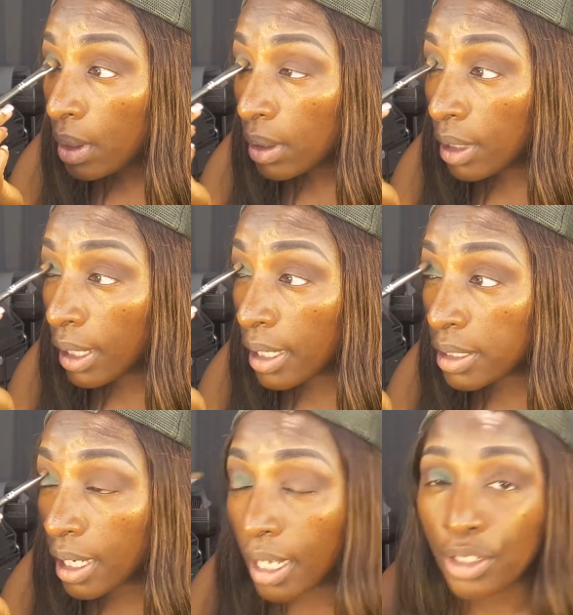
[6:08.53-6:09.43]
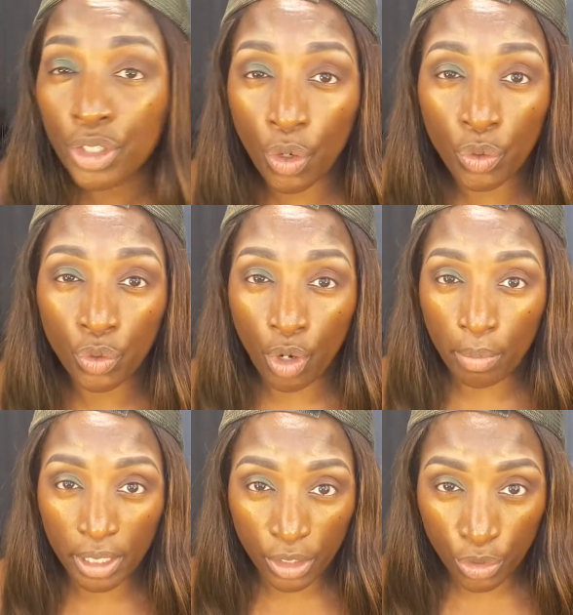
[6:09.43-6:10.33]
Like I said, I don't
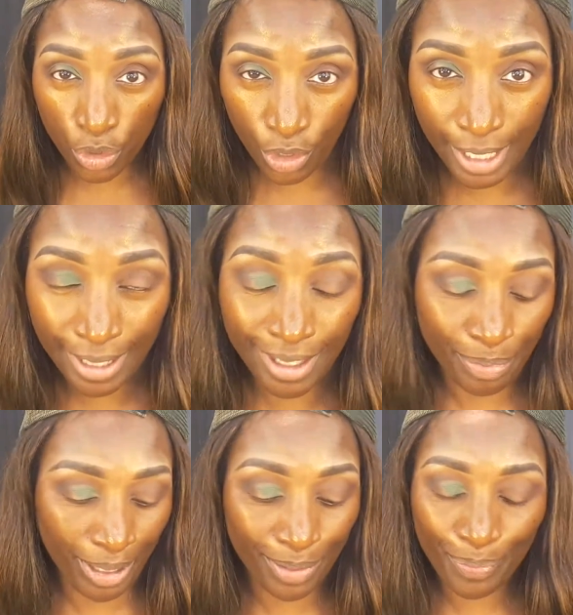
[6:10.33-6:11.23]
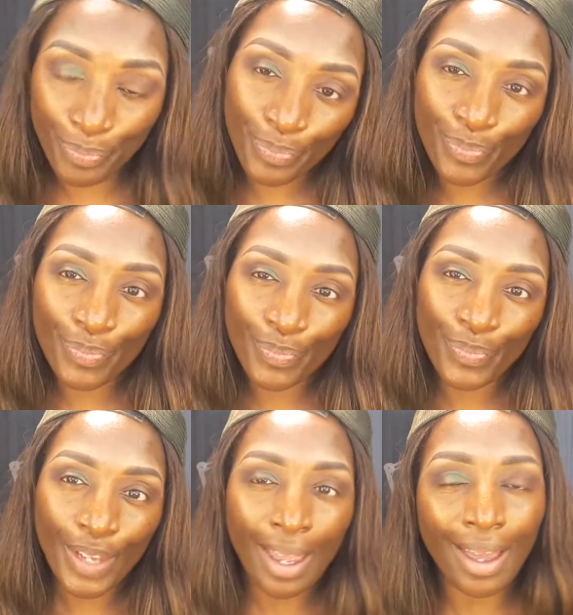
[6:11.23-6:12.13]
normally do greens, but
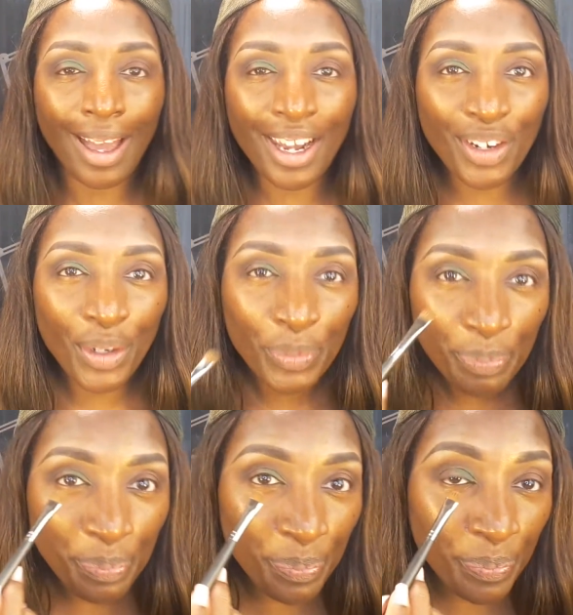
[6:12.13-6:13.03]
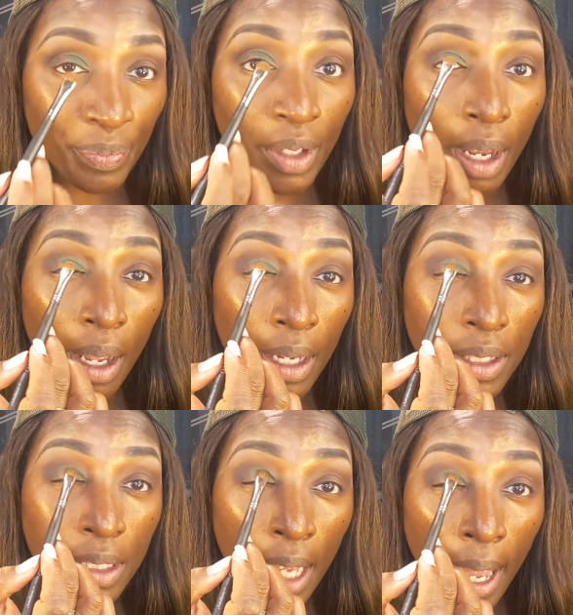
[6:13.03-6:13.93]
I don't know. I
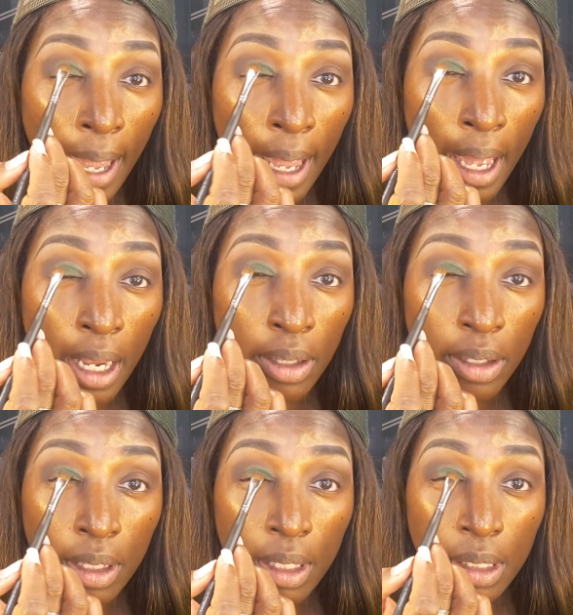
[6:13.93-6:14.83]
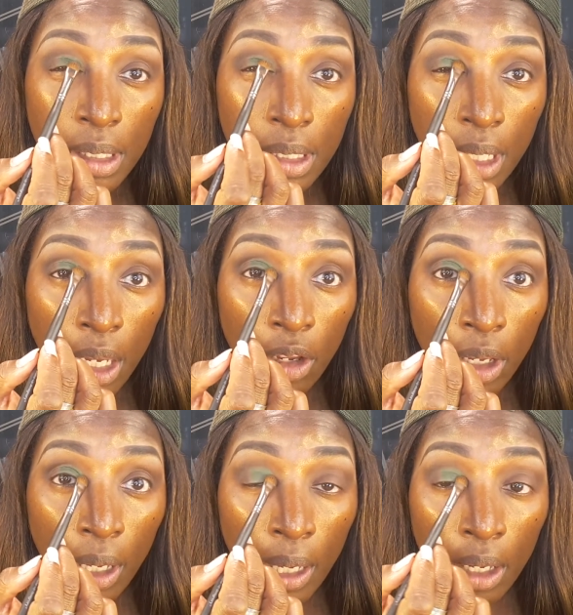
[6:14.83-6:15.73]
just had this
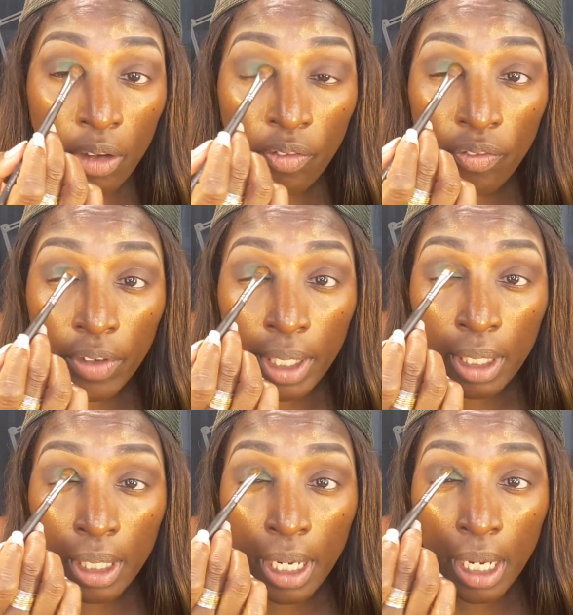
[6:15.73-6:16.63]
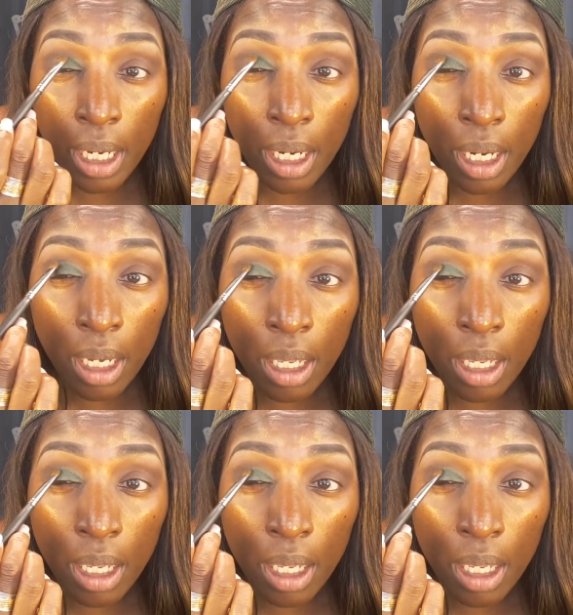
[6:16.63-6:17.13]
feeling